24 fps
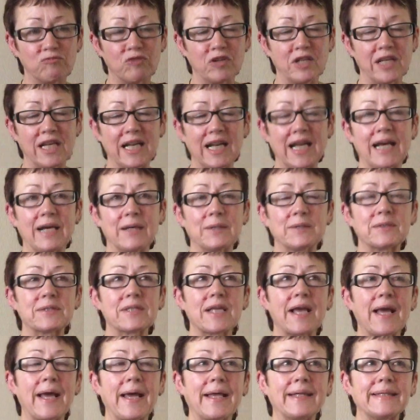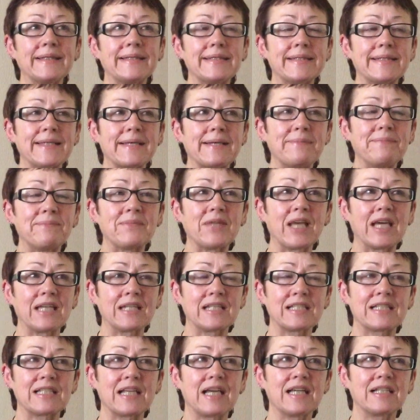running out, and I
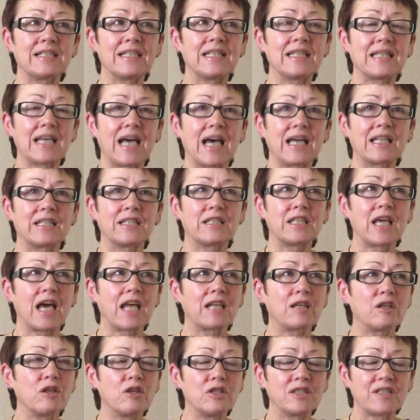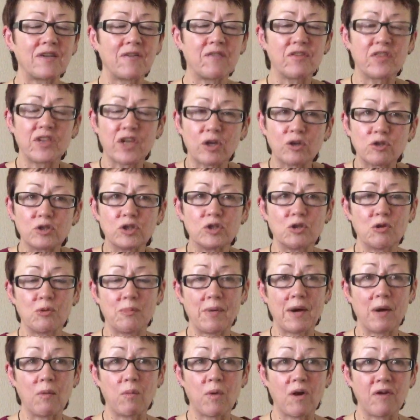decided that I'd learnt everything I could do
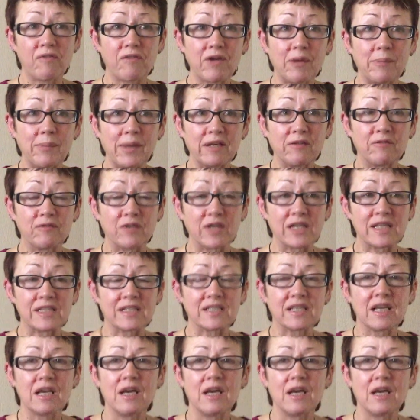about welfare benefits.